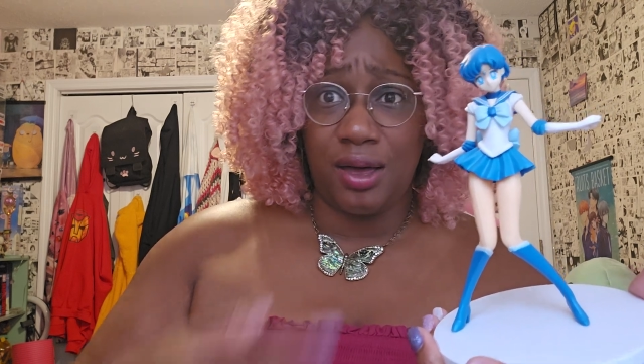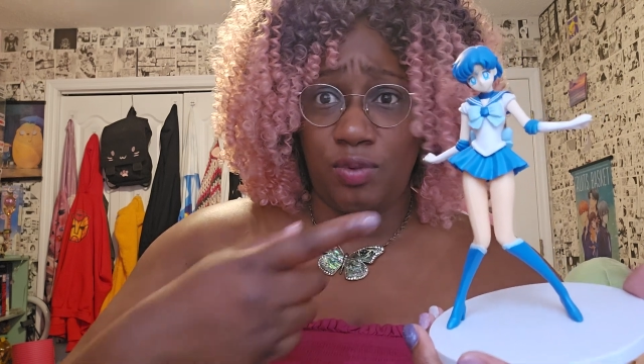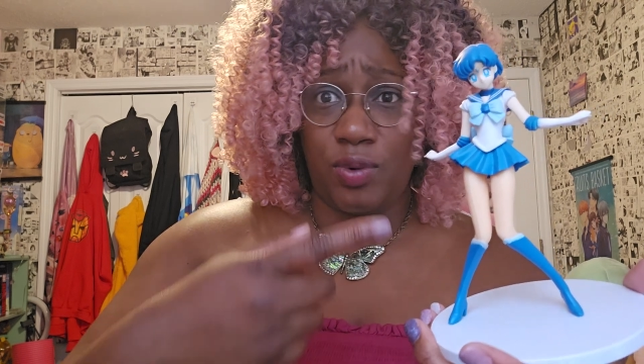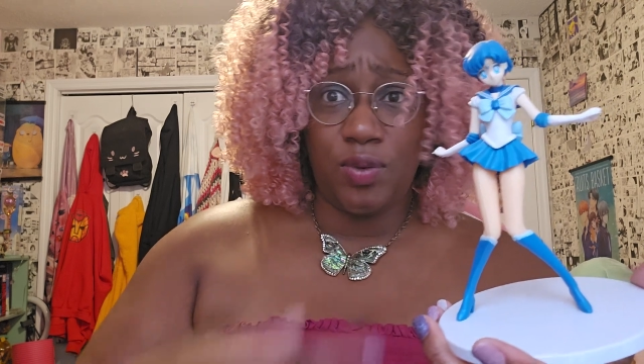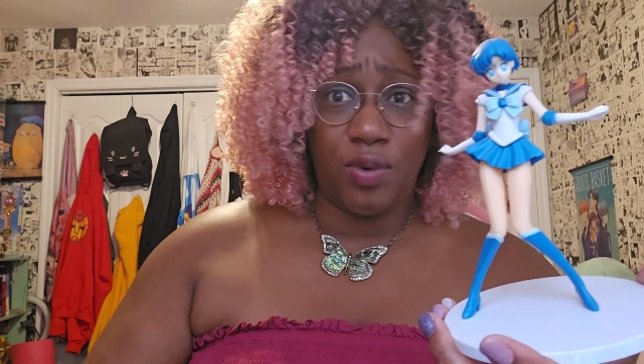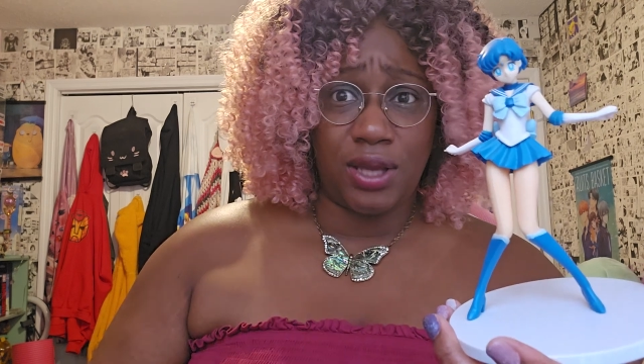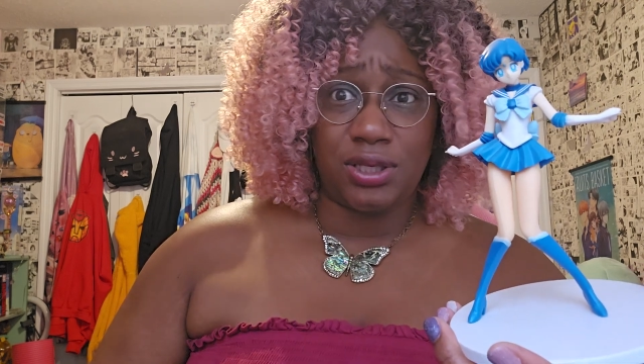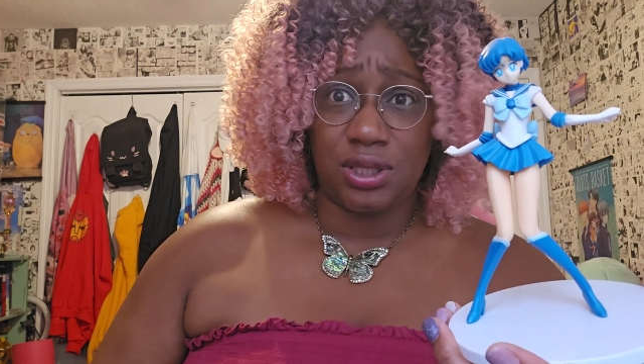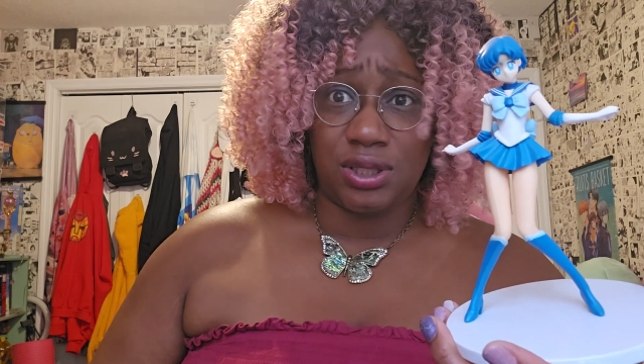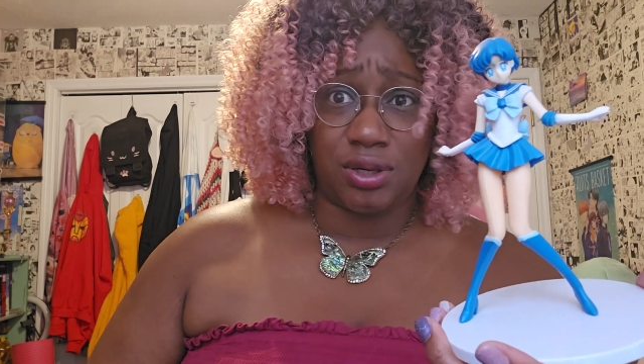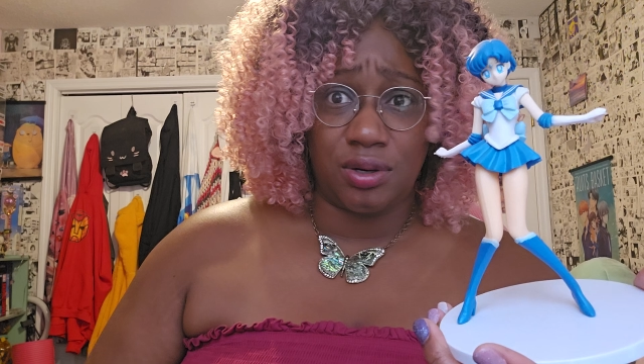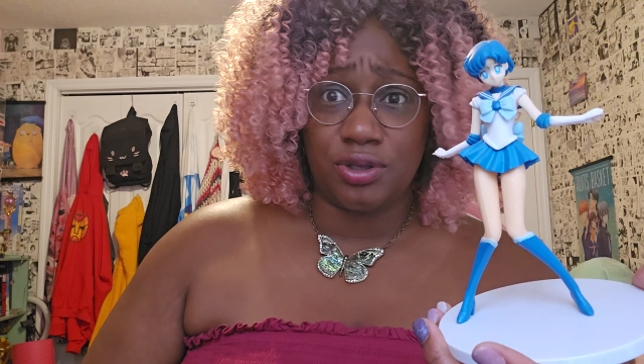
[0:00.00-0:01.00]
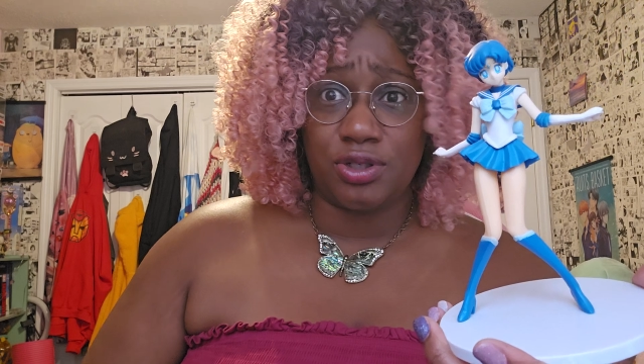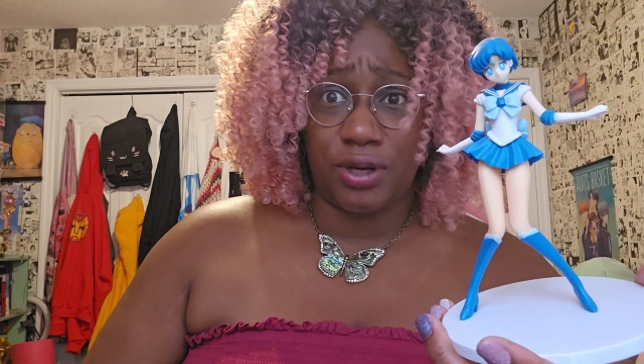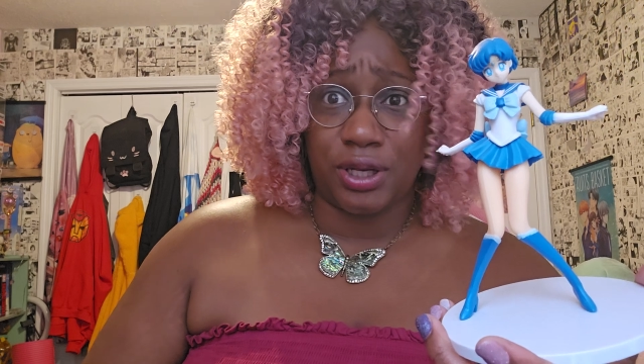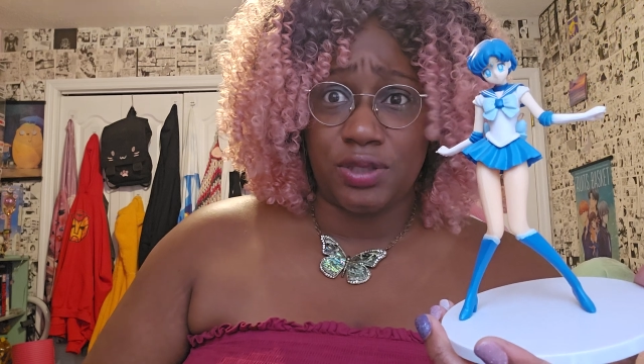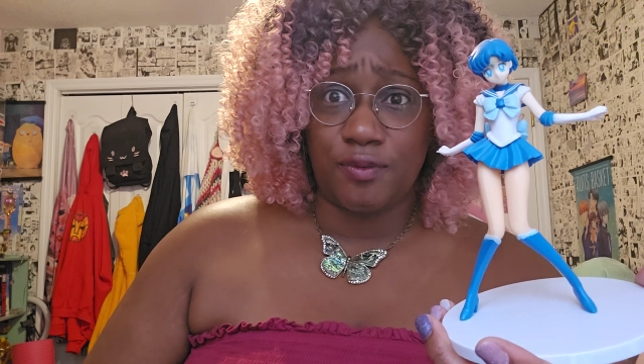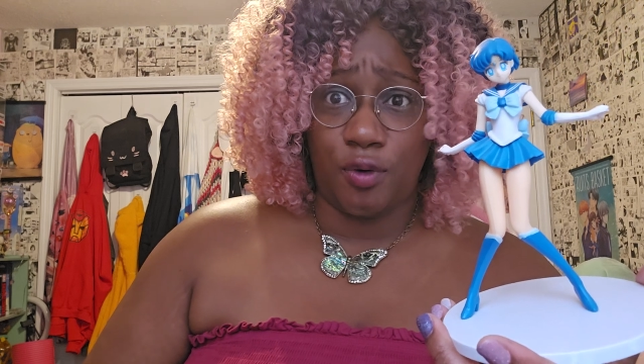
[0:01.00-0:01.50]
We watched these girls
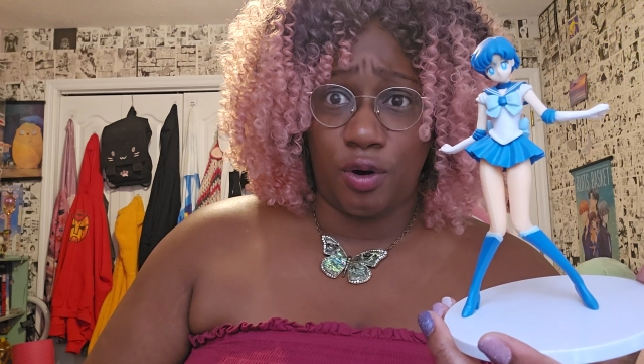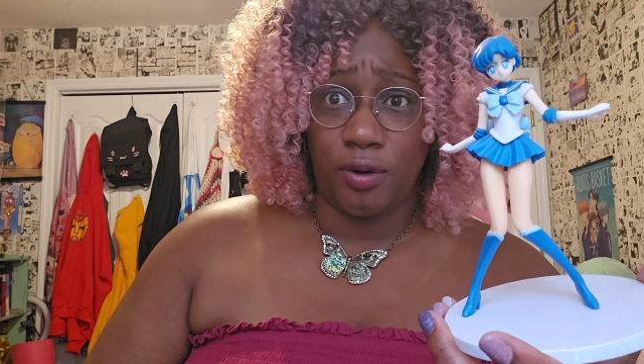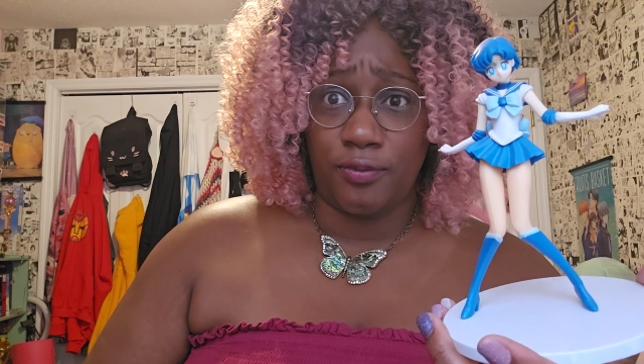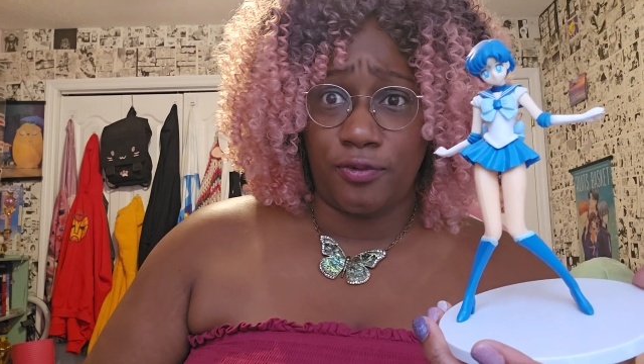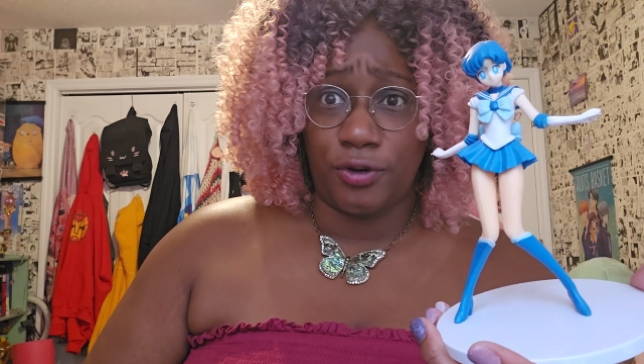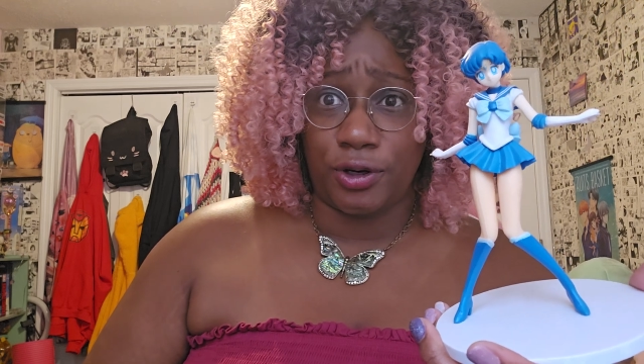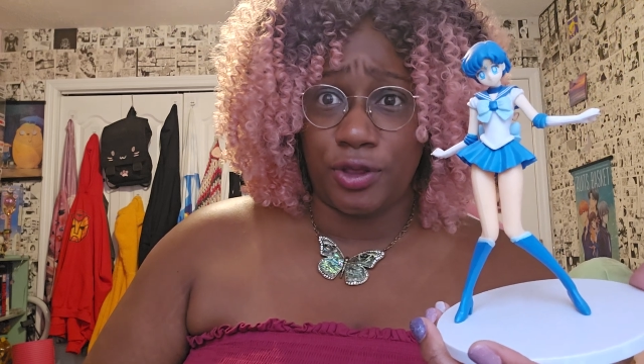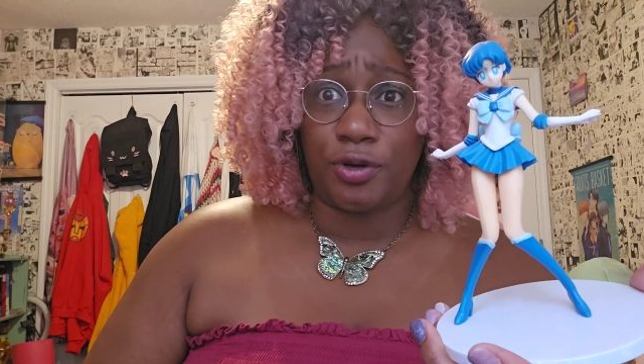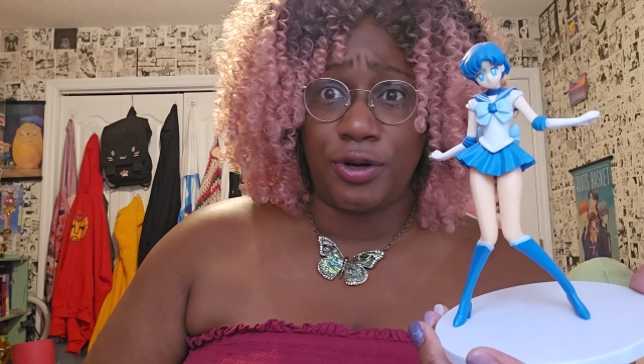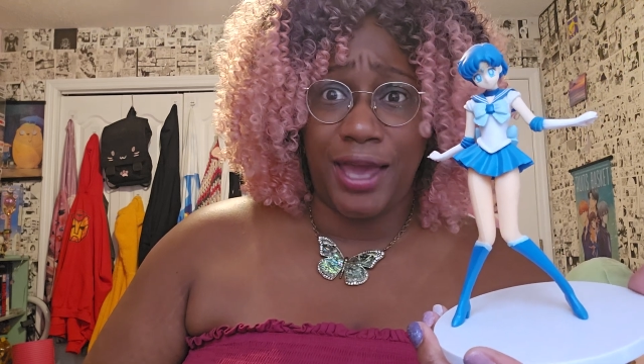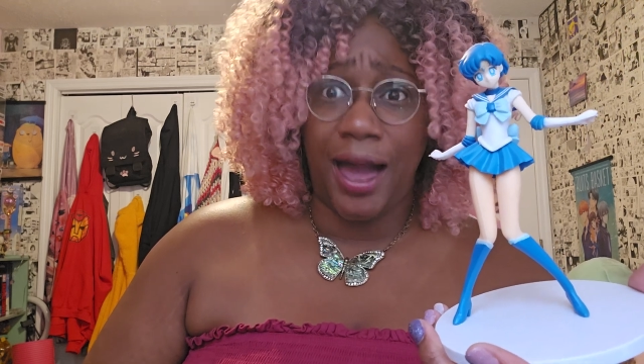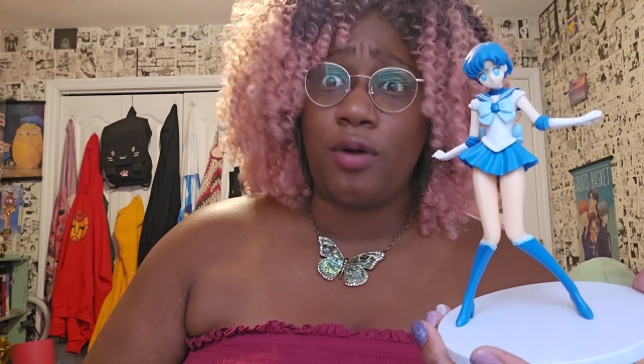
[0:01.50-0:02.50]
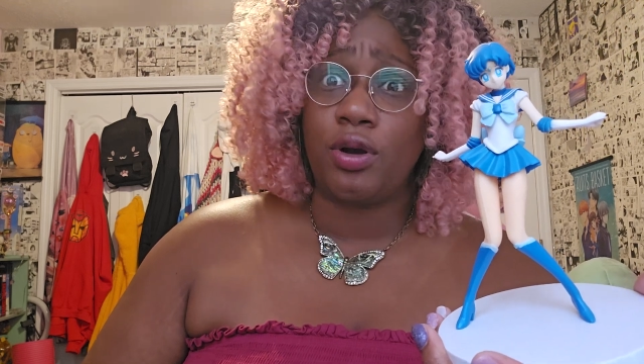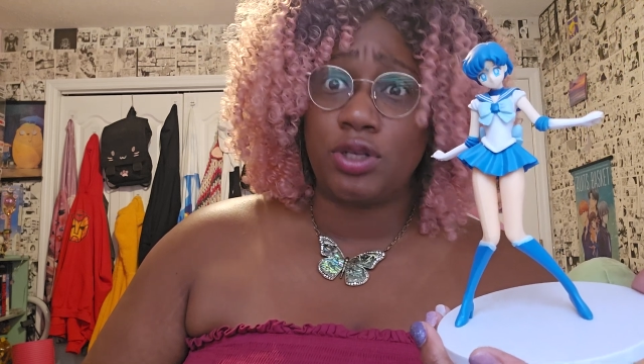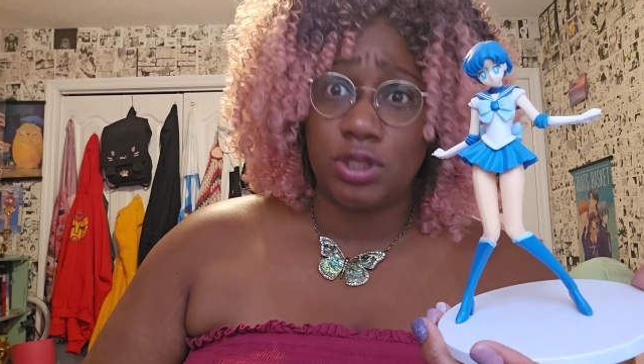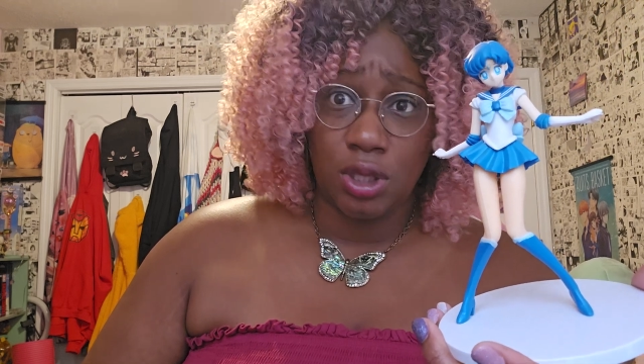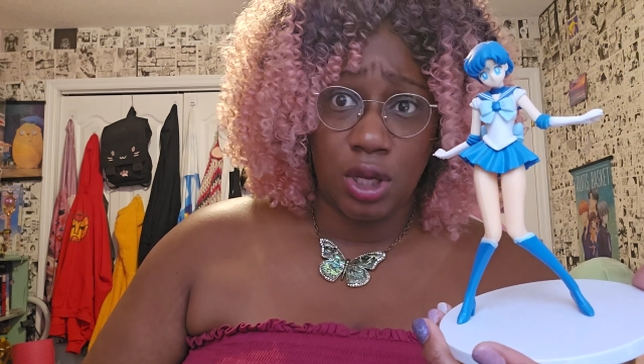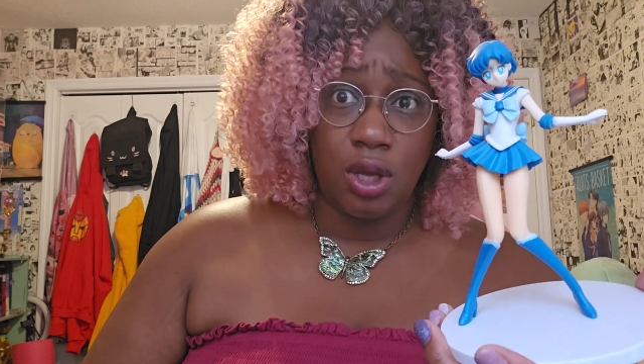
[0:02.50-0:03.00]
transform for 30 hours